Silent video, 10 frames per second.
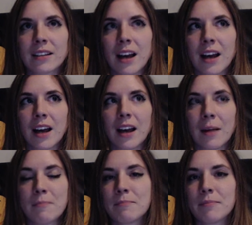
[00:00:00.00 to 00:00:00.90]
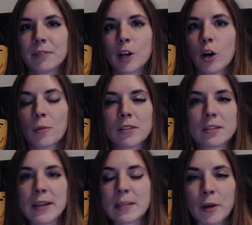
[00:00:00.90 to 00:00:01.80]
Kerbal
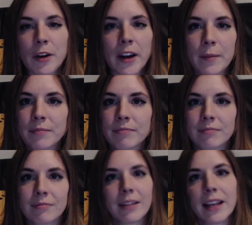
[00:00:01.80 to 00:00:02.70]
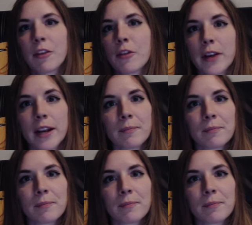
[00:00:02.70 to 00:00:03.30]
Space Program? Like 3.